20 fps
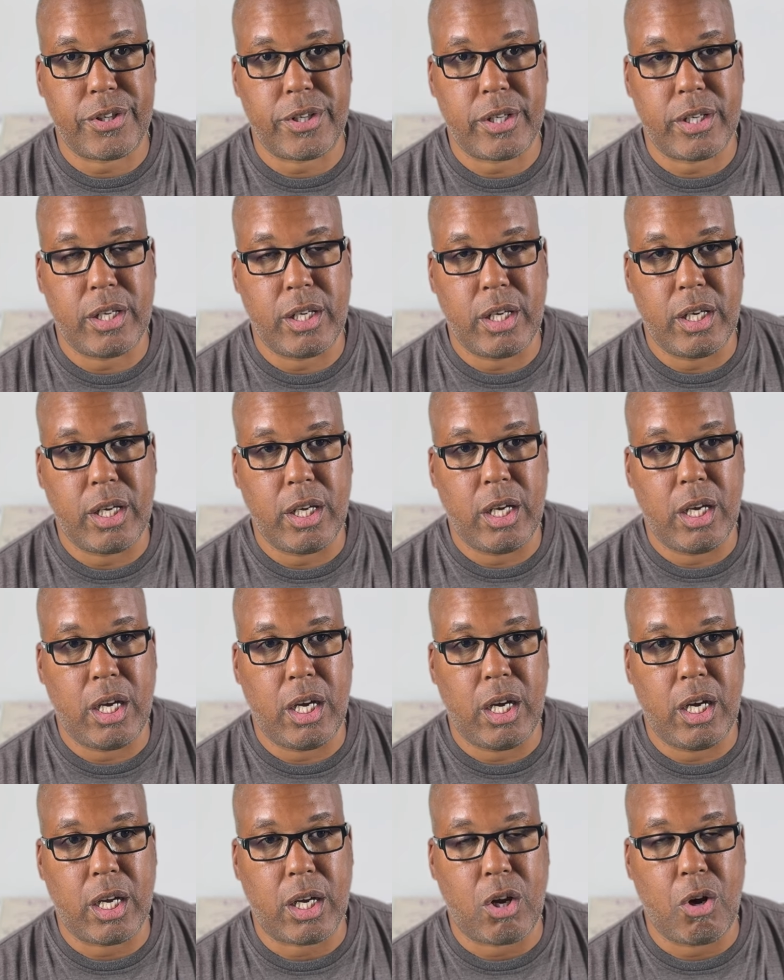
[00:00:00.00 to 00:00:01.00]
and
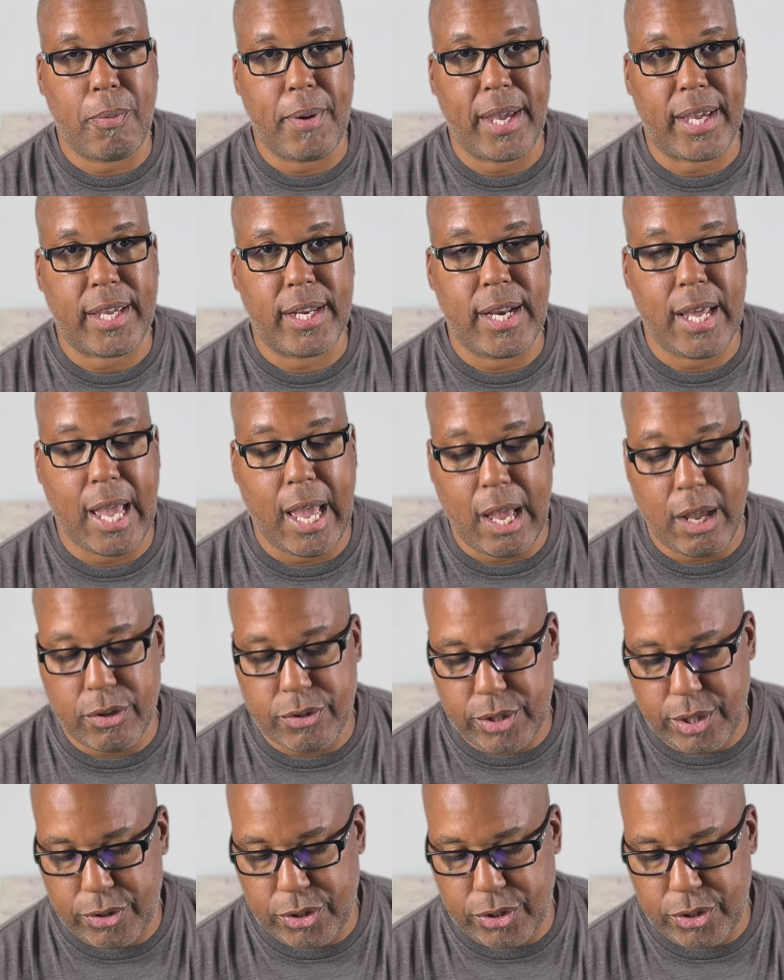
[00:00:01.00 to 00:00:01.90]
go back in the house.